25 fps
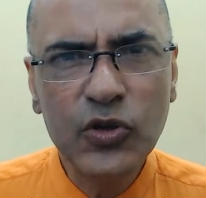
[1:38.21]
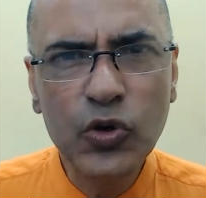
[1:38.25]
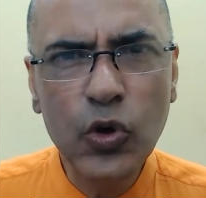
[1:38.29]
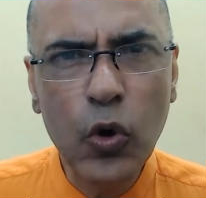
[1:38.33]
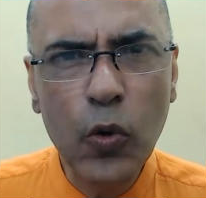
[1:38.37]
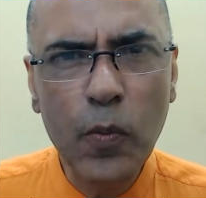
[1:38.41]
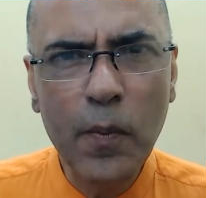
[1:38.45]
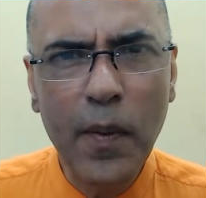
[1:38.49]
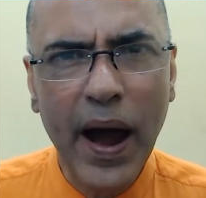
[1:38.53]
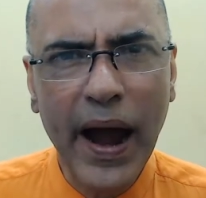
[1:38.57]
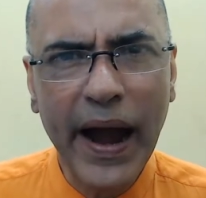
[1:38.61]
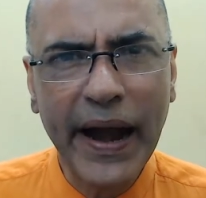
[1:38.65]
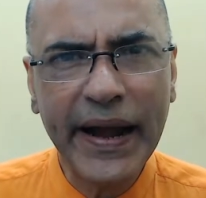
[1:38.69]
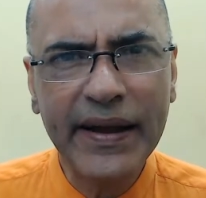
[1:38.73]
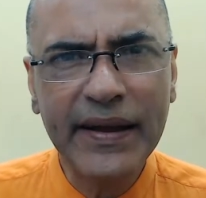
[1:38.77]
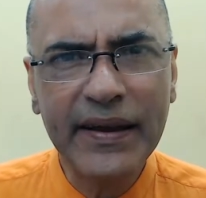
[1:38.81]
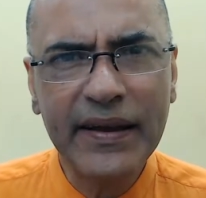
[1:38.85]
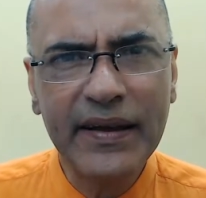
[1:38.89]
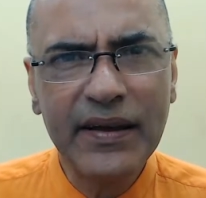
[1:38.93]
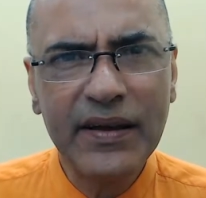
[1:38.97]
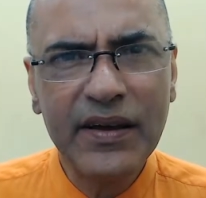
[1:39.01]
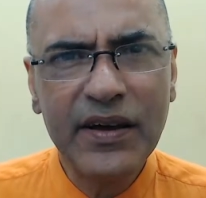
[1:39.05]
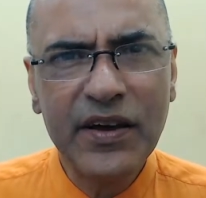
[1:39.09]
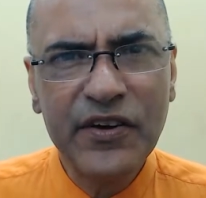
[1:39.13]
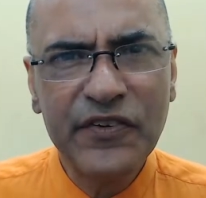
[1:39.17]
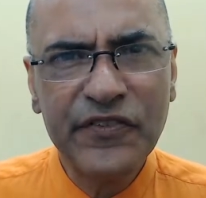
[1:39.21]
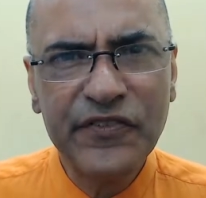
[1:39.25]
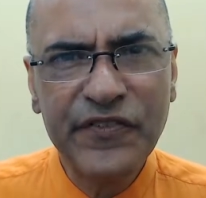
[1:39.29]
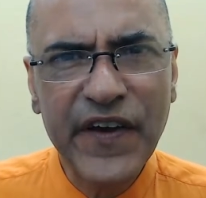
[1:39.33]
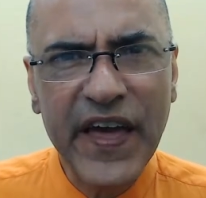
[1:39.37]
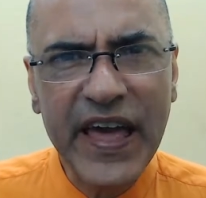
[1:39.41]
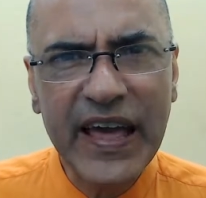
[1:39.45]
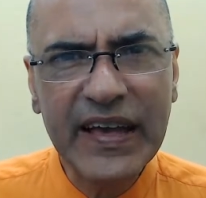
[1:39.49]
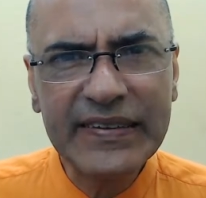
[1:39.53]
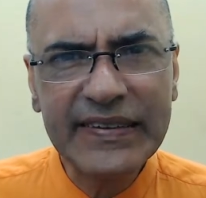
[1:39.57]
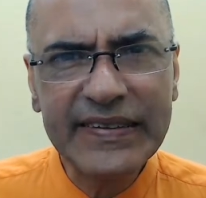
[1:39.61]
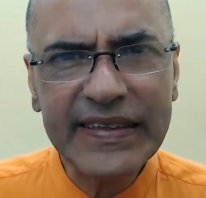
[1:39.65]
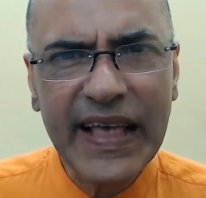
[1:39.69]
You might
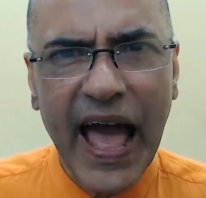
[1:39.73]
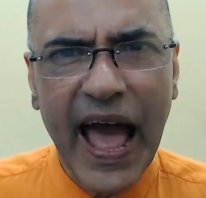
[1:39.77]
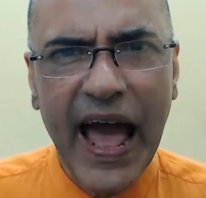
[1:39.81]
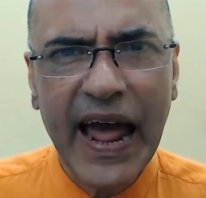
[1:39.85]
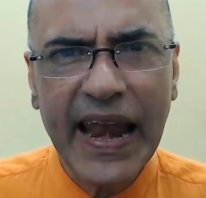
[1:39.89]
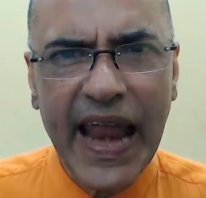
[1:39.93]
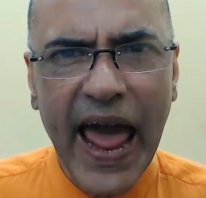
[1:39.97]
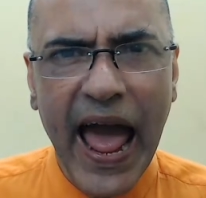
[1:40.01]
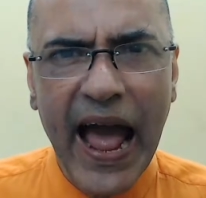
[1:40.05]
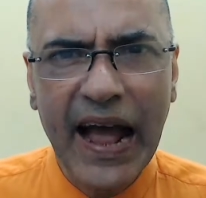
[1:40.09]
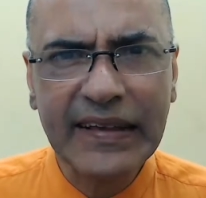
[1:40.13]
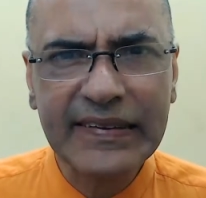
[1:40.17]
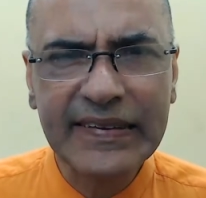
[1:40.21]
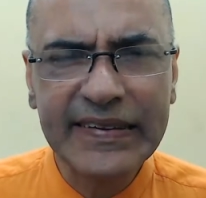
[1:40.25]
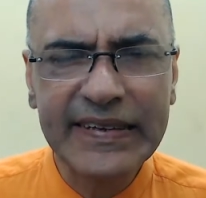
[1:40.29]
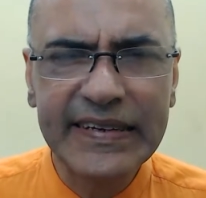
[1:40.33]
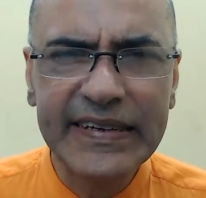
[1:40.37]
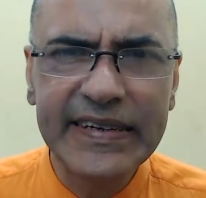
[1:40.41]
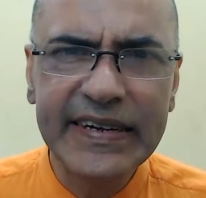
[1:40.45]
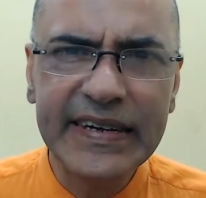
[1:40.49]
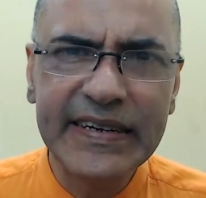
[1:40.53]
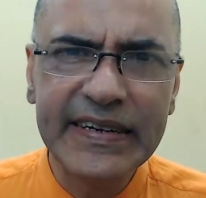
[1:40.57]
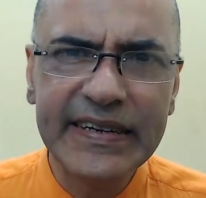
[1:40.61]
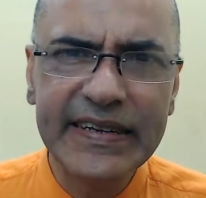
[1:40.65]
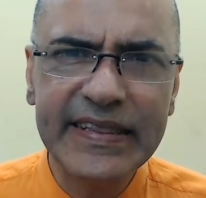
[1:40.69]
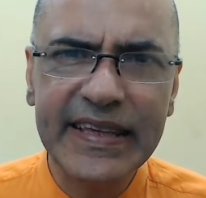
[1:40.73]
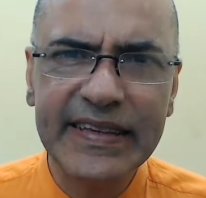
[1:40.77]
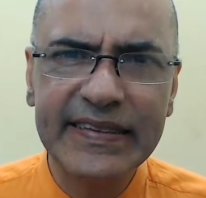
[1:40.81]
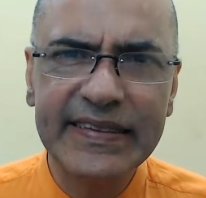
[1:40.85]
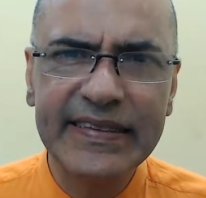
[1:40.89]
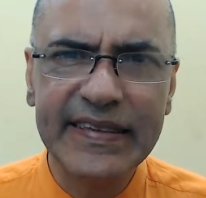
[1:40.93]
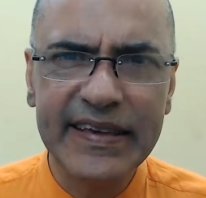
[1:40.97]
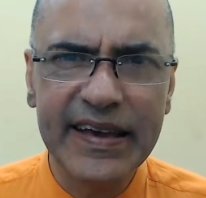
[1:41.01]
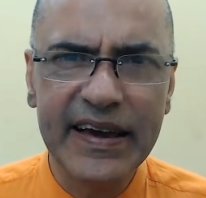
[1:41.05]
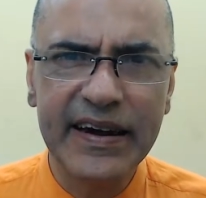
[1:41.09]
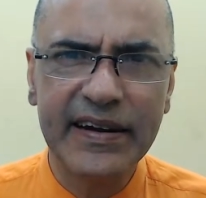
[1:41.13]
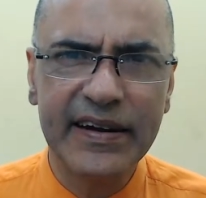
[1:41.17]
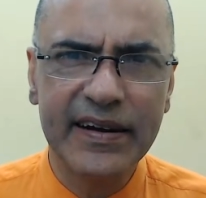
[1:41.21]
face an accident
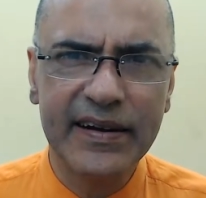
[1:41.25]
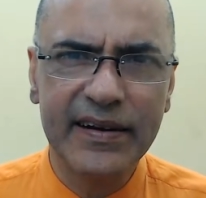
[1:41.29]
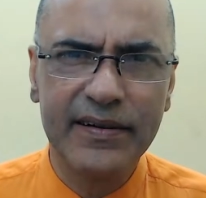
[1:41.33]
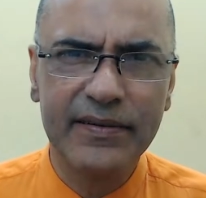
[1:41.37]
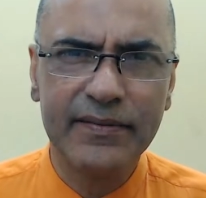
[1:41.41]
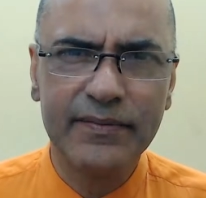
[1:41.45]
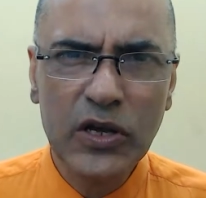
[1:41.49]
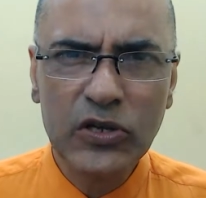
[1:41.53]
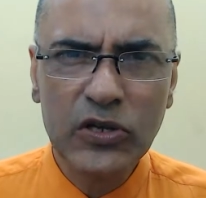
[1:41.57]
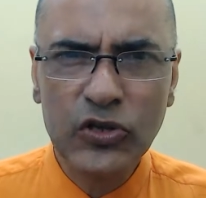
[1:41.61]
this year.